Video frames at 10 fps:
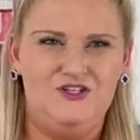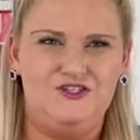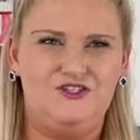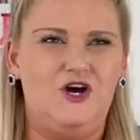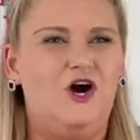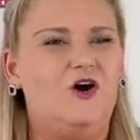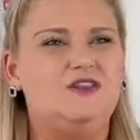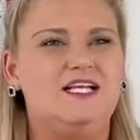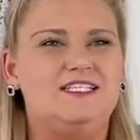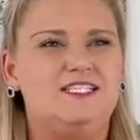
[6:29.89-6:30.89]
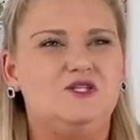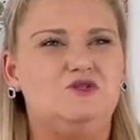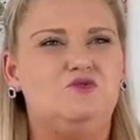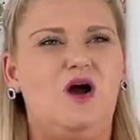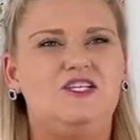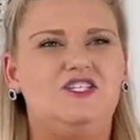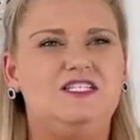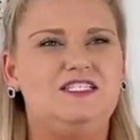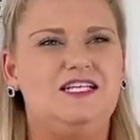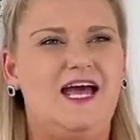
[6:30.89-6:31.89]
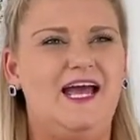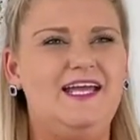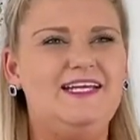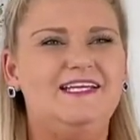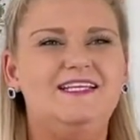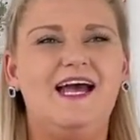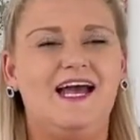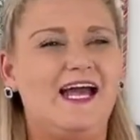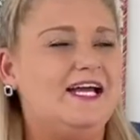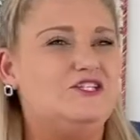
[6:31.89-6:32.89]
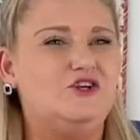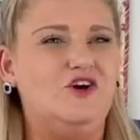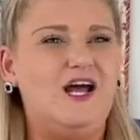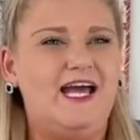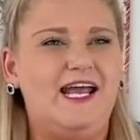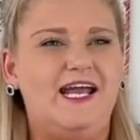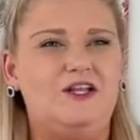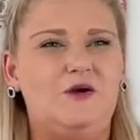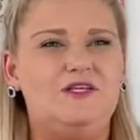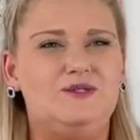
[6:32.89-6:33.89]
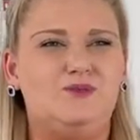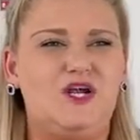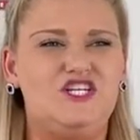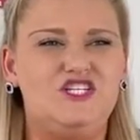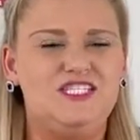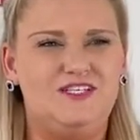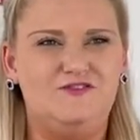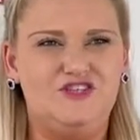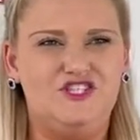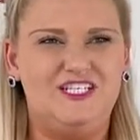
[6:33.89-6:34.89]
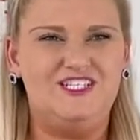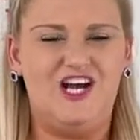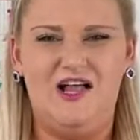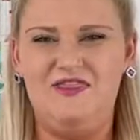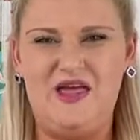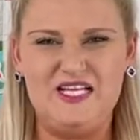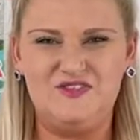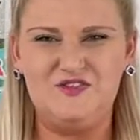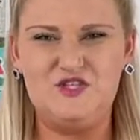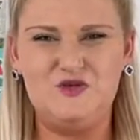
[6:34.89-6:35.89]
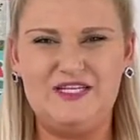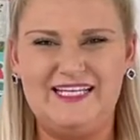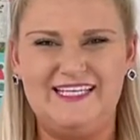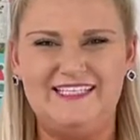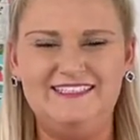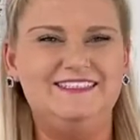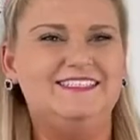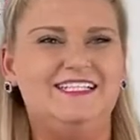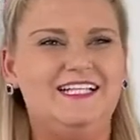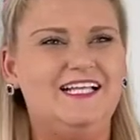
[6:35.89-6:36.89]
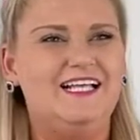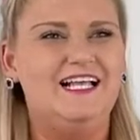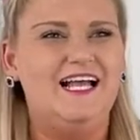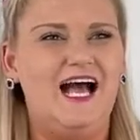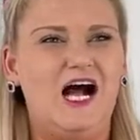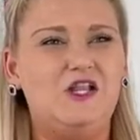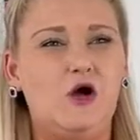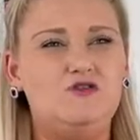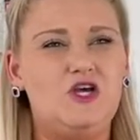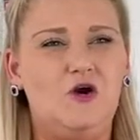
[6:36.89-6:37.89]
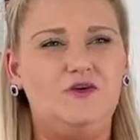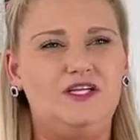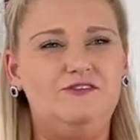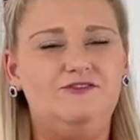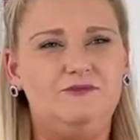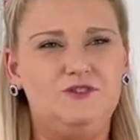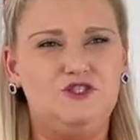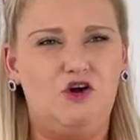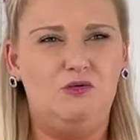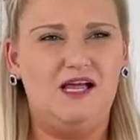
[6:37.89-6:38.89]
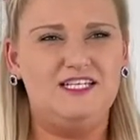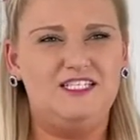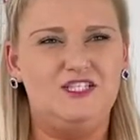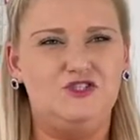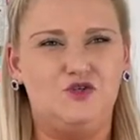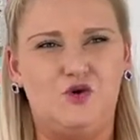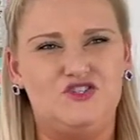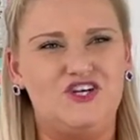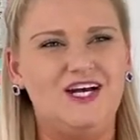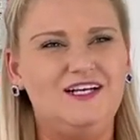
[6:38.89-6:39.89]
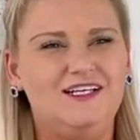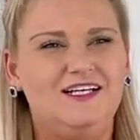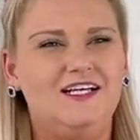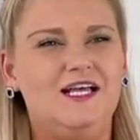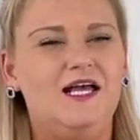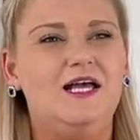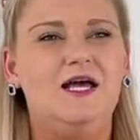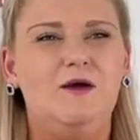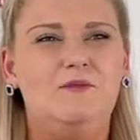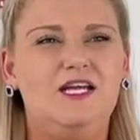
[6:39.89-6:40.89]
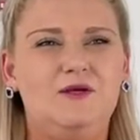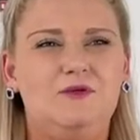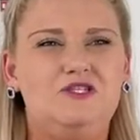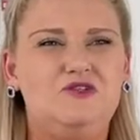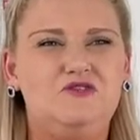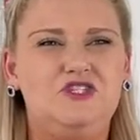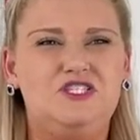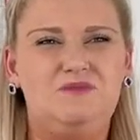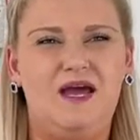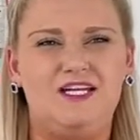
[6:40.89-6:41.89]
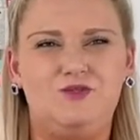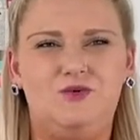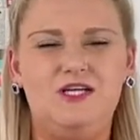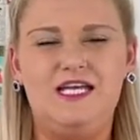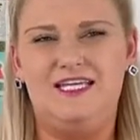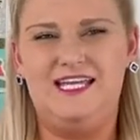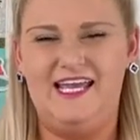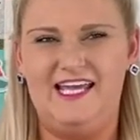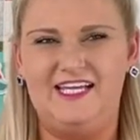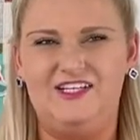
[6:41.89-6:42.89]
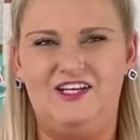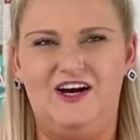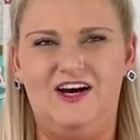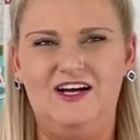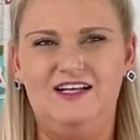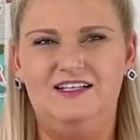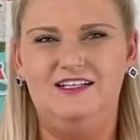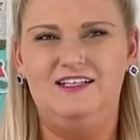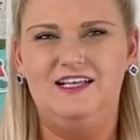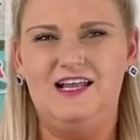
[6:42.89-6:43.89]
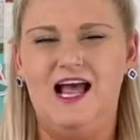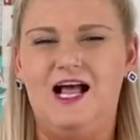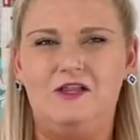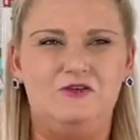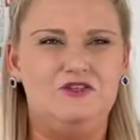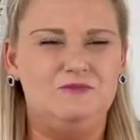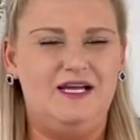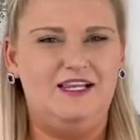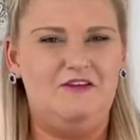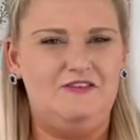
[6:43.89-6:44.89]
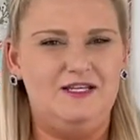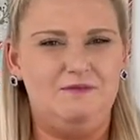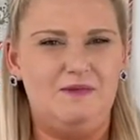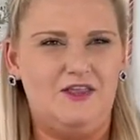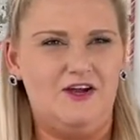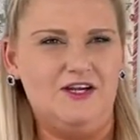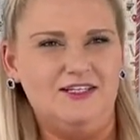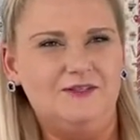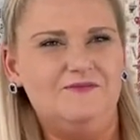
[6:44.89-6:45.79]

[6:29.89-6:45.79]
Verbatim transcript: So let's see who's watching today. Angel at Halo Inspirations in Virginia, thanks for tuning in. Hello Tony from So Blessed in Georgia. Pink Petunia's Patchwork in Canada. Hello to my lovely mother.